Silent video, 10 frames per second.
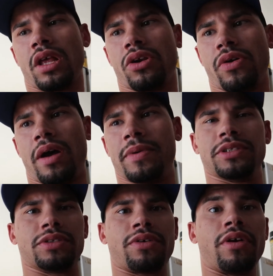don't know how
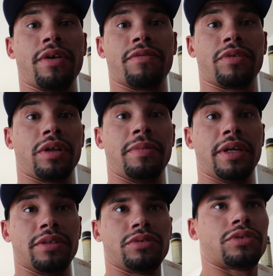much this car even really
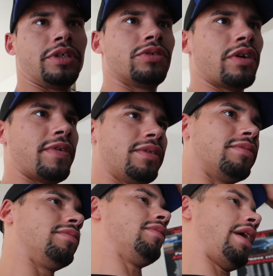be street
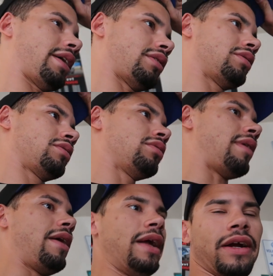driven, like
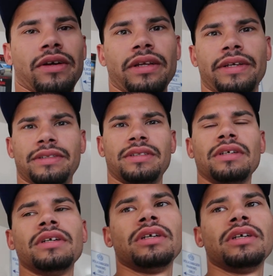around here at least.